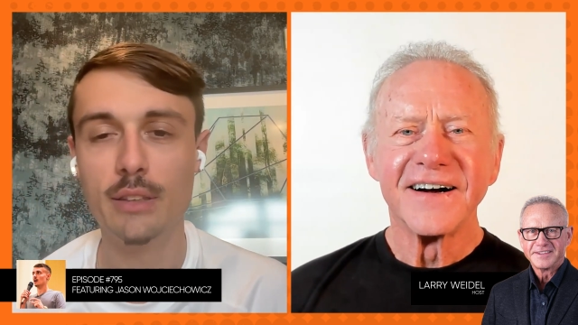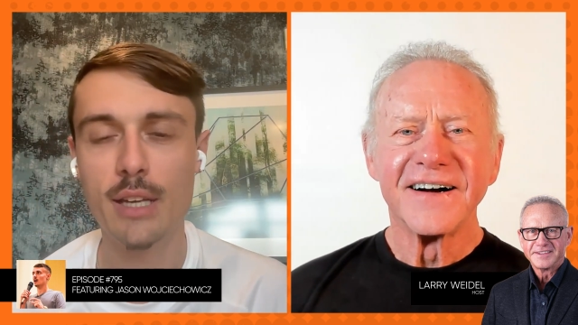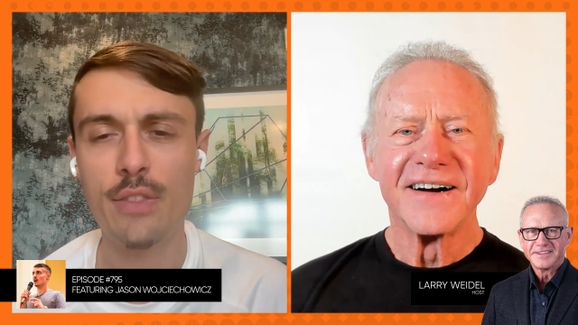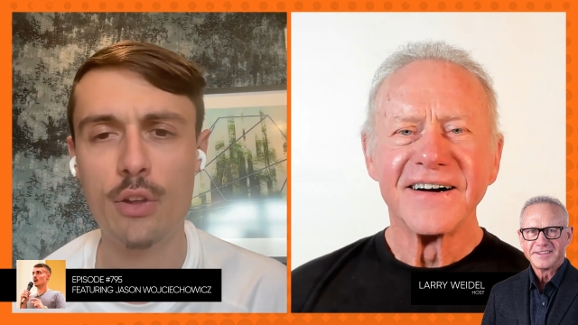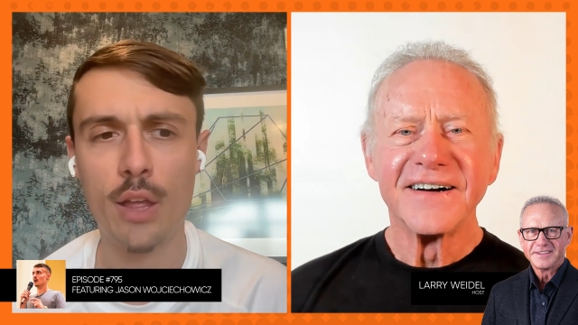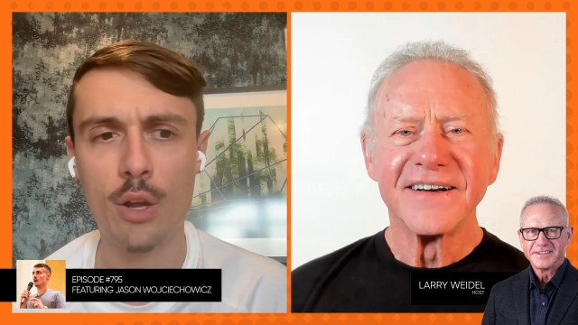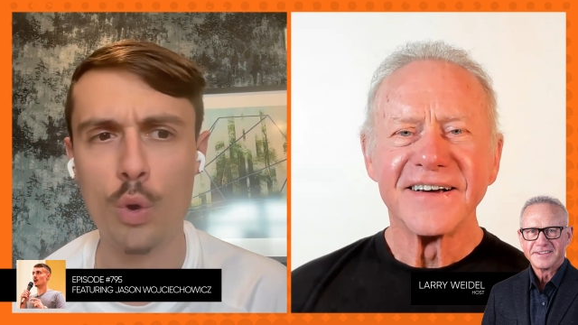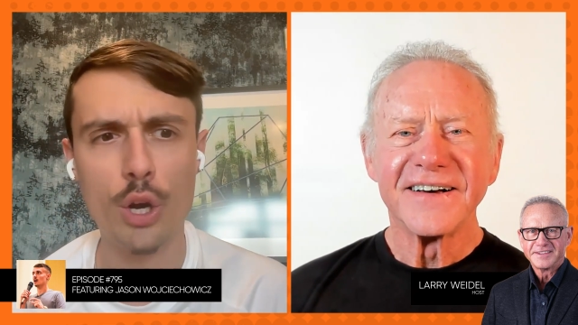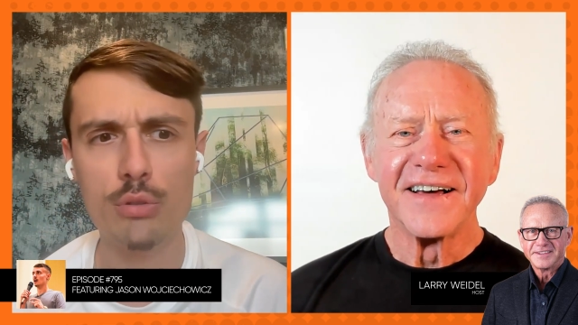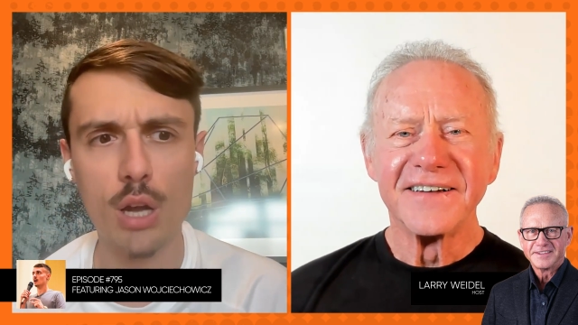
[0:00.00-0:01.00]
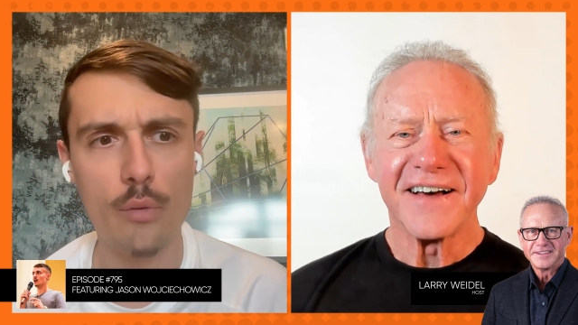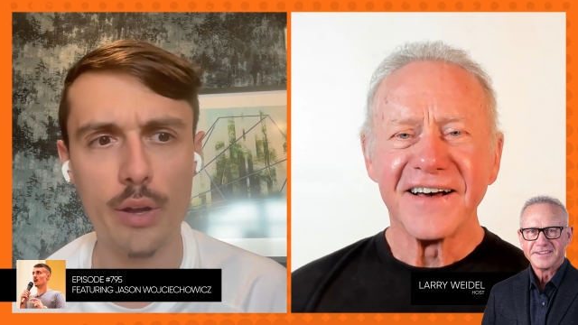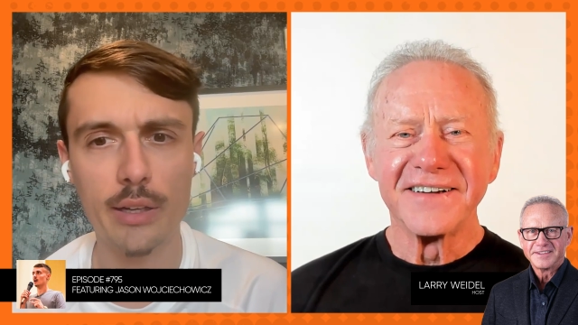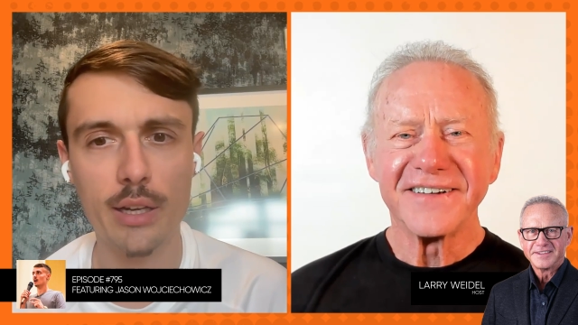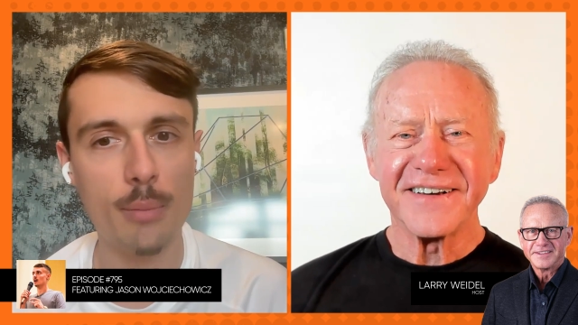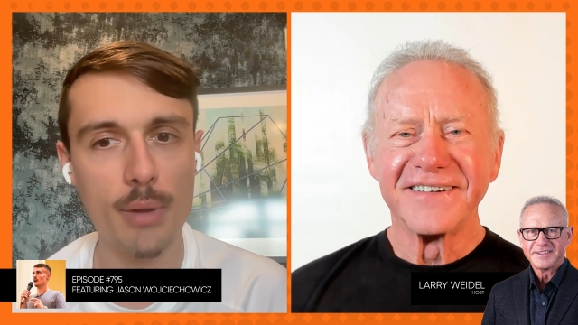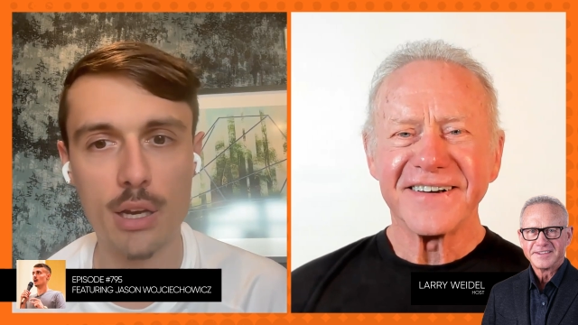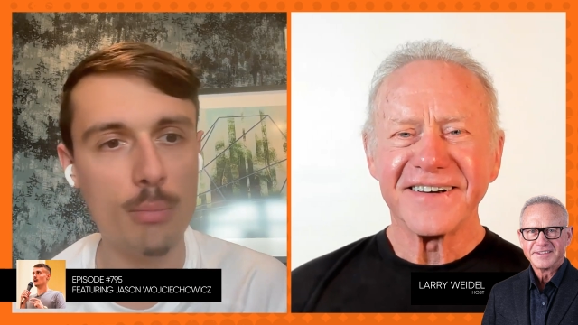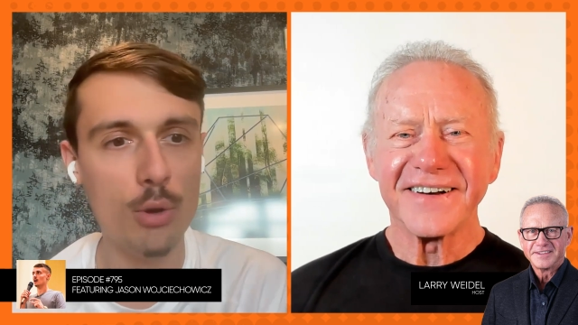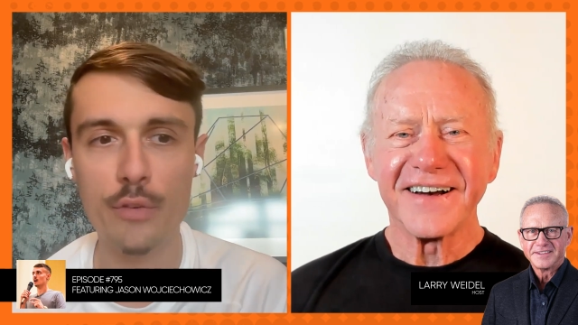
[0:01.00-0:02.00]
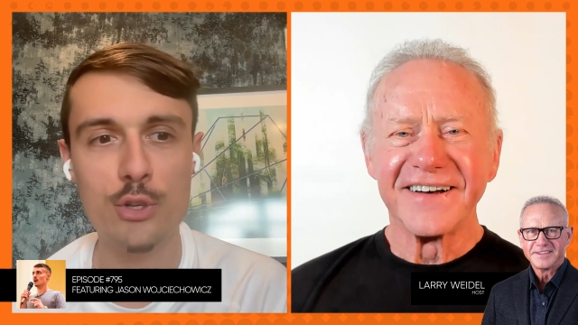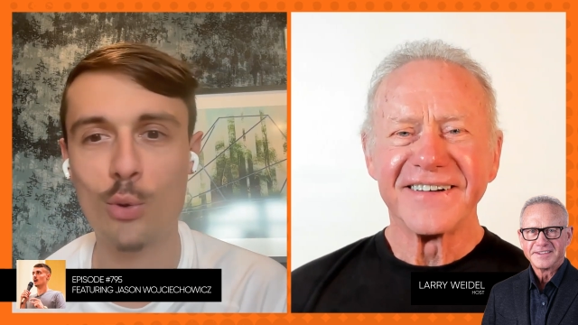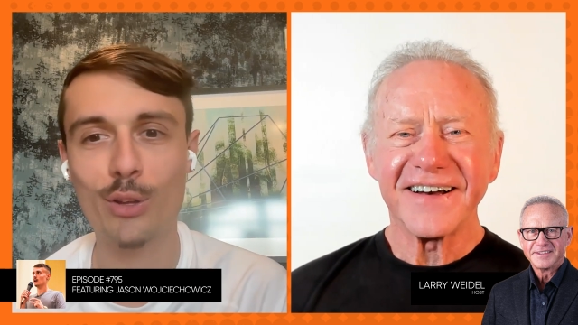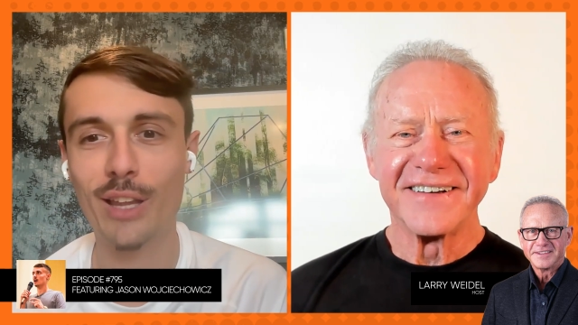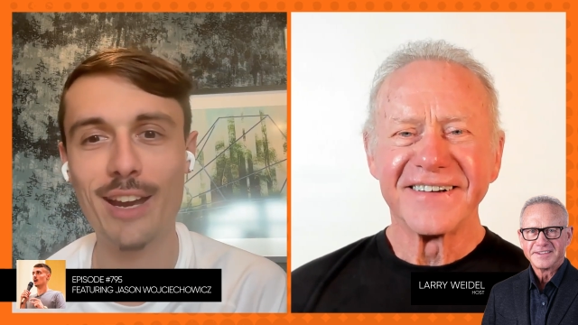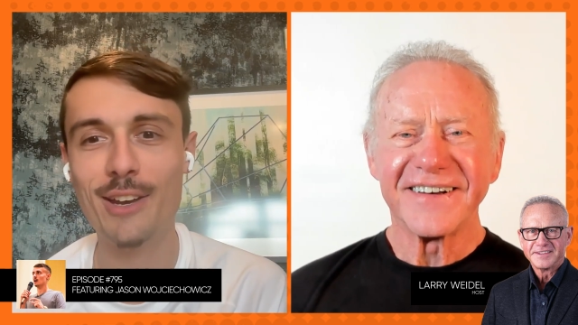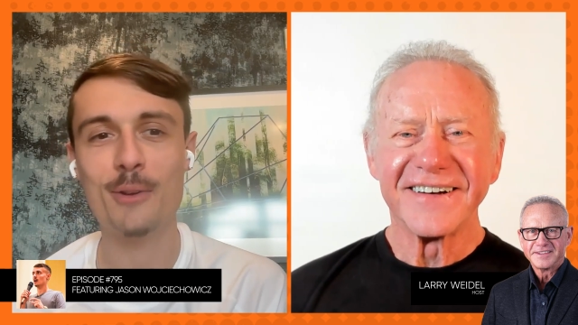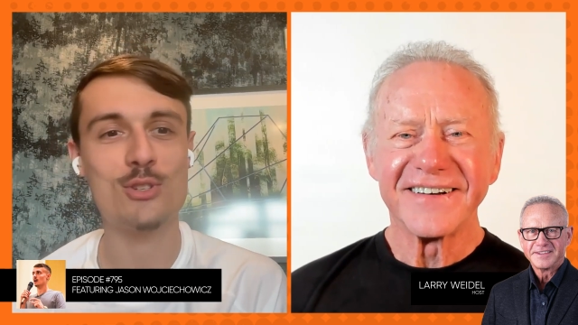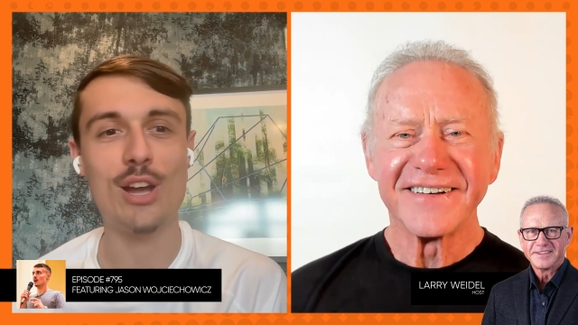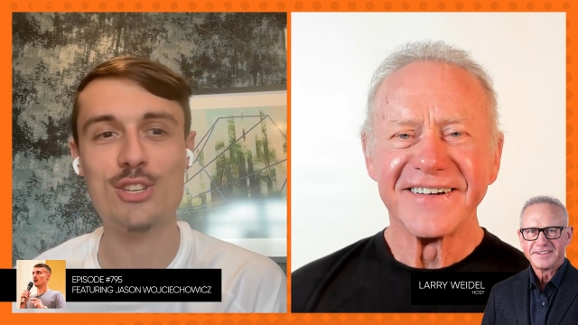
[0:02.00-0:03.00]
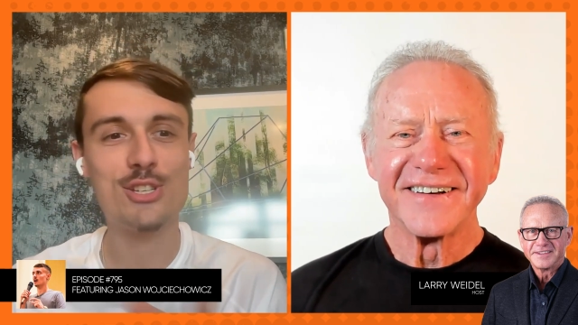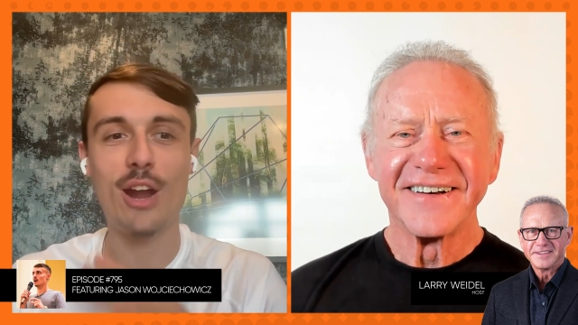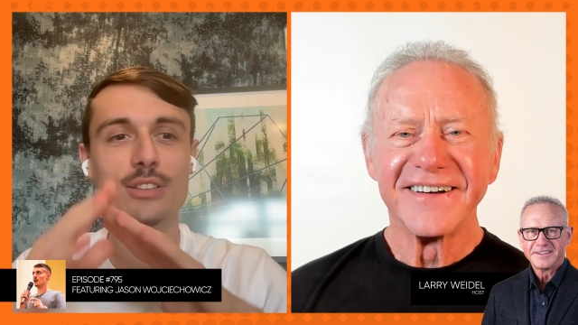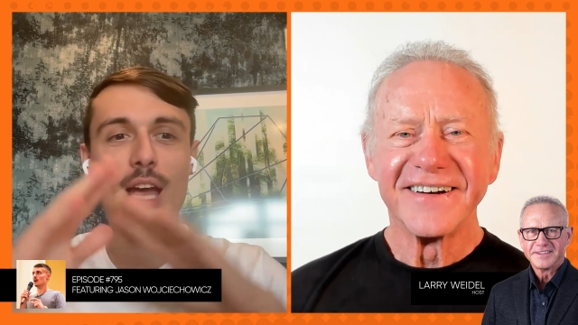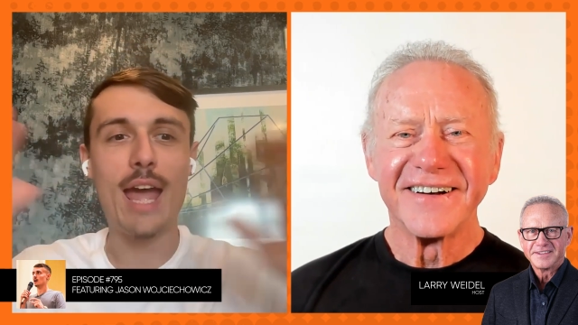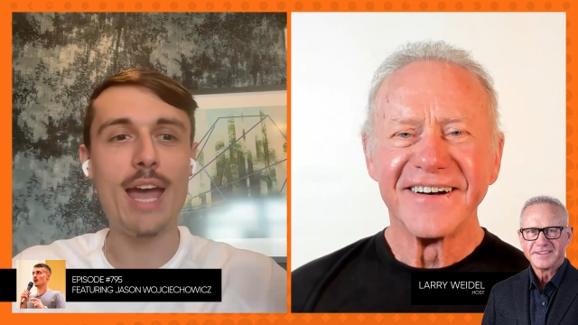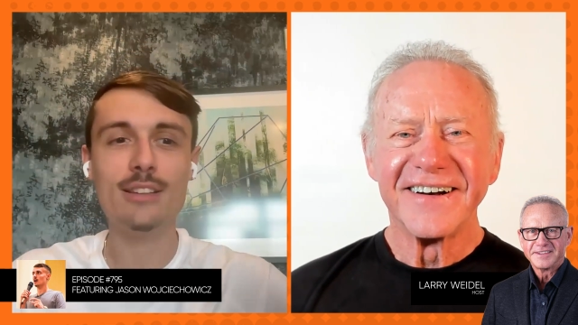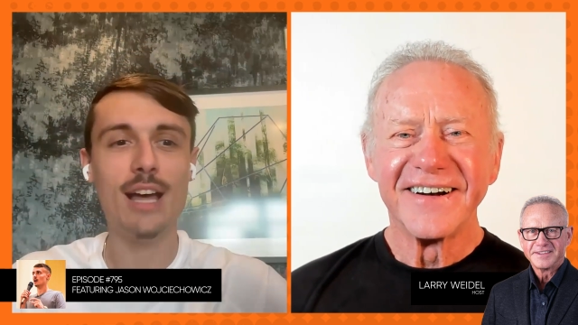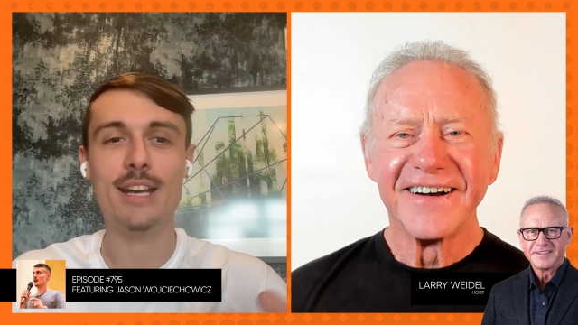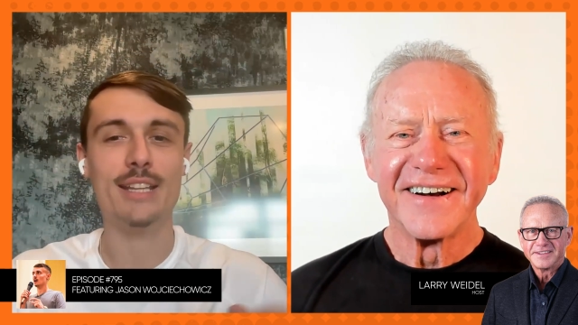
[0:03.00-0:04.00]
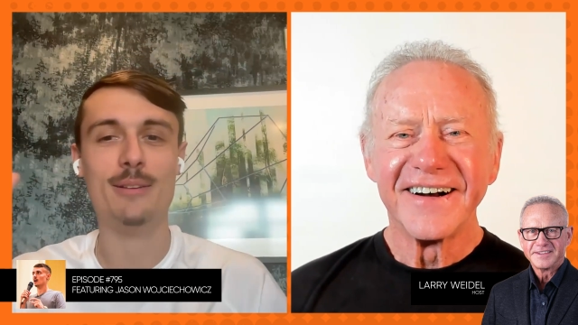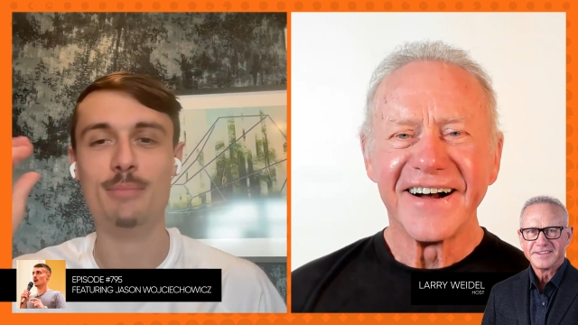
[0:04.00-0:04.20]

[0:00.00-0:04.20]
Speaker 1: And they're like, where are you going? And I'm like, I'm moving to Orlando. So I scared the hell out of them.